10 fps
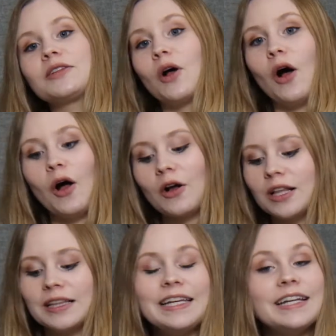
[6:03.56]
it's all
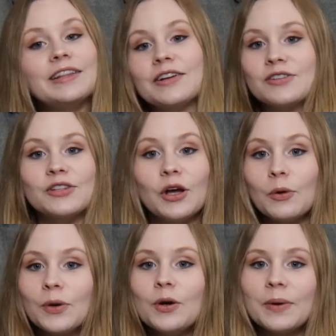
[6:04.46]
clean and there's no
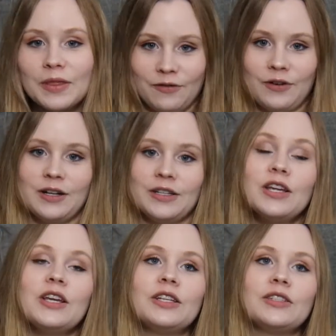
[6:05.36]
poop in the front.
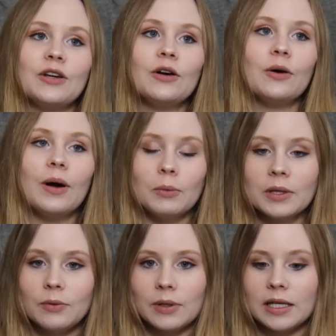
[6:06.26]
So I
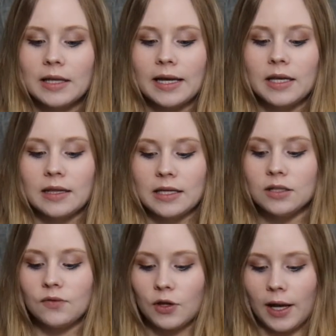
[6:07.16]
really, really like
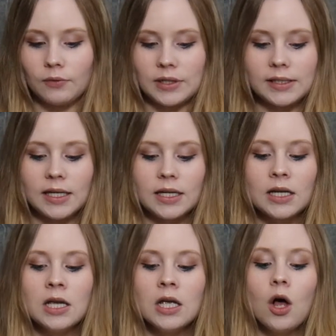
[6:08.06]
these for that reason.
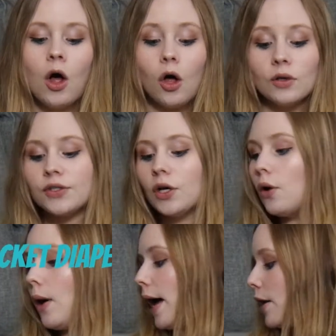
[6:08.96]

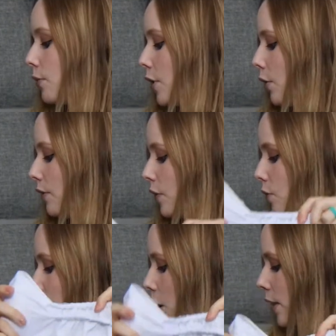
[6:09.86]
Also, I don't know if you
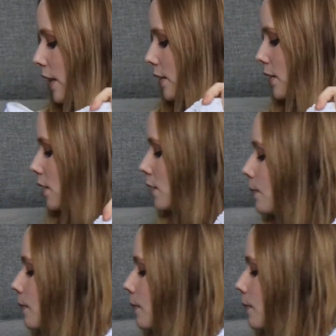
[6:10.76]
noticed